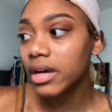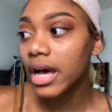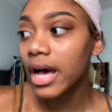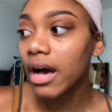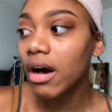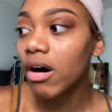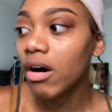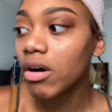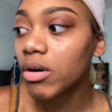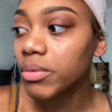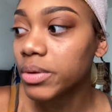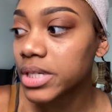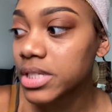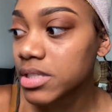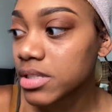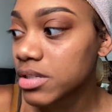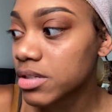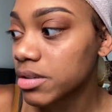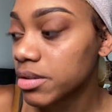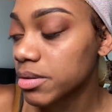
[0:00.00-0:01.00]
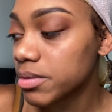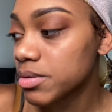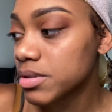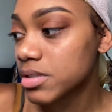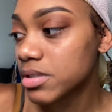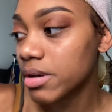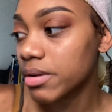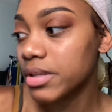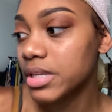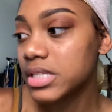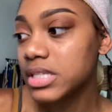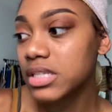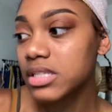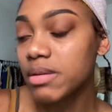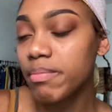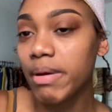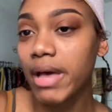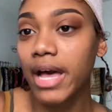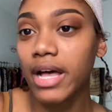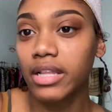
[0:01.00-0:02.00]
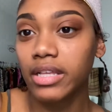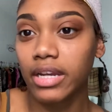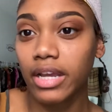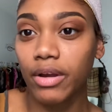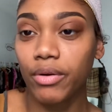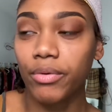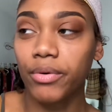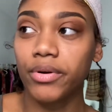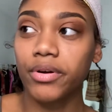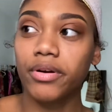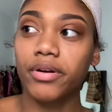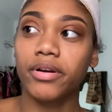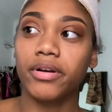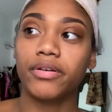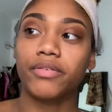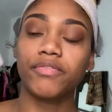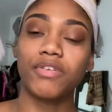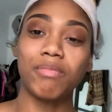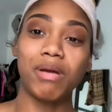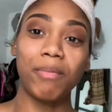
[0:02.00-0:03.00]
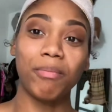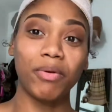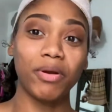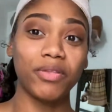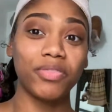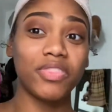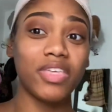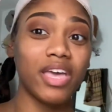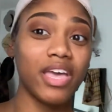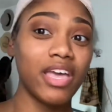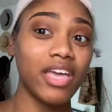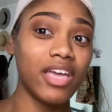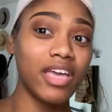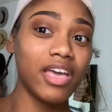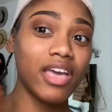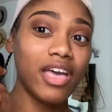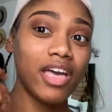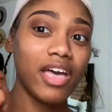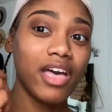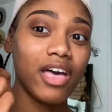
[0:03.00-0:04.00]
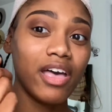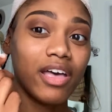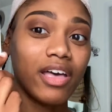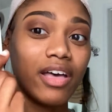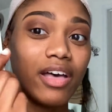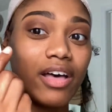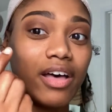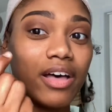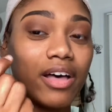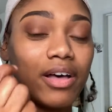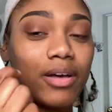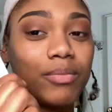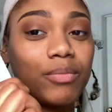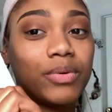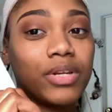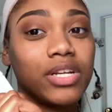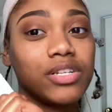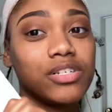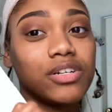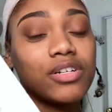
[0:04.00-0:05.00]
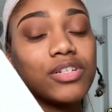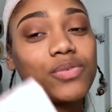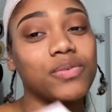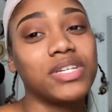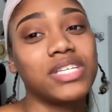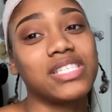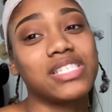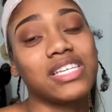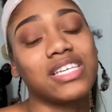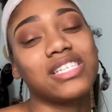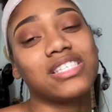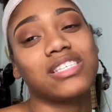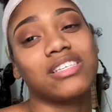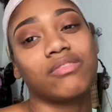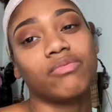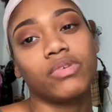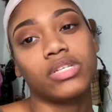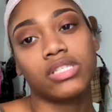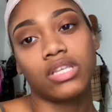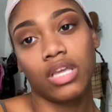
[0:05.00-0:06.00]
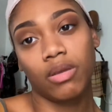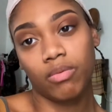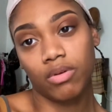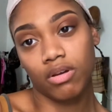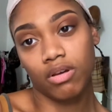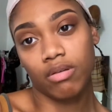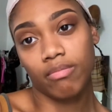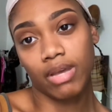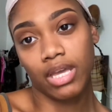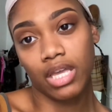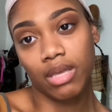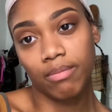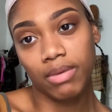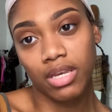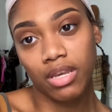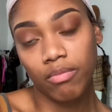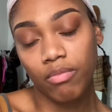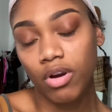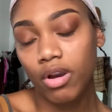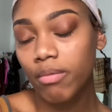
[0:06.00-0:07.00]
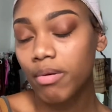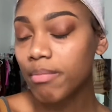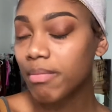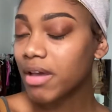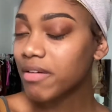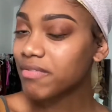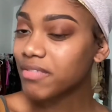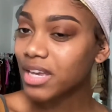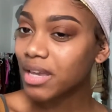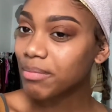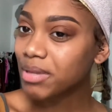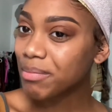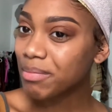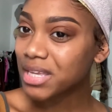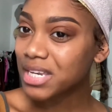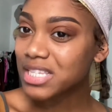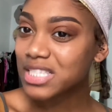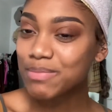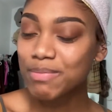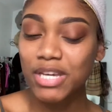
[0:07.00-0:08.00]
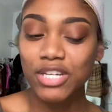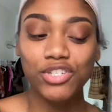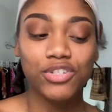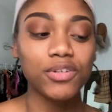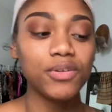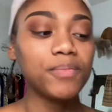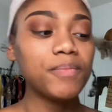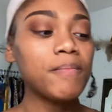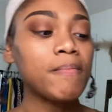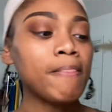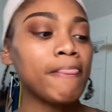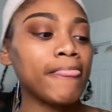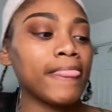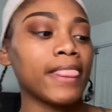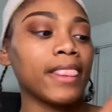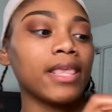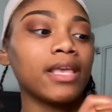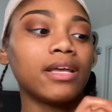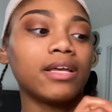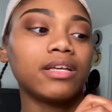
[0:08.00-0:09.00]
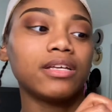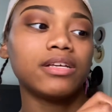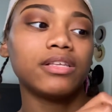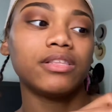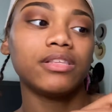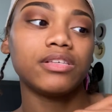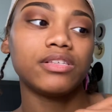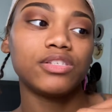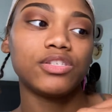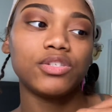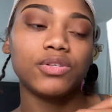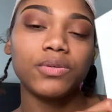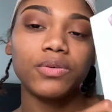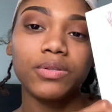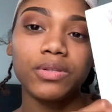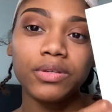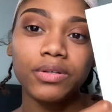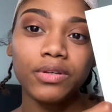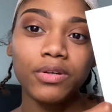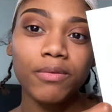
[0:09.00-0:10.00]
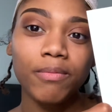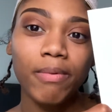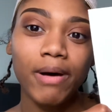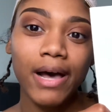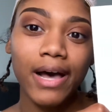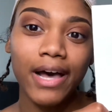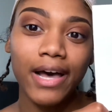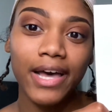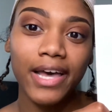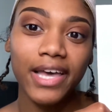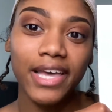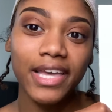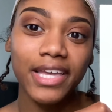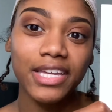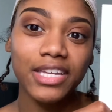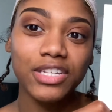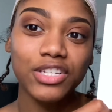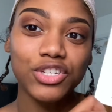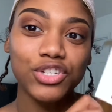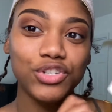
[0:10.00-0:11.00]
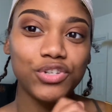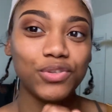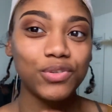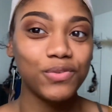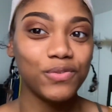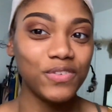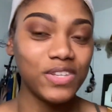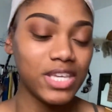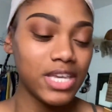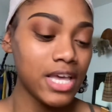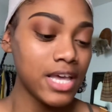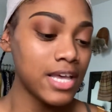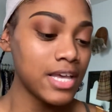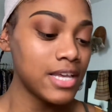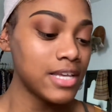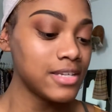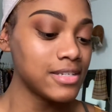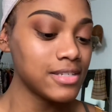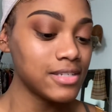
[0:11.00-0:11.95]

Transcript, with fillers: I always do. So this is a palette I ordered for my birthday um, when I turned 26 and wasn't able to go to Miami anymore, but my family made it special. The Zulu by Juvia.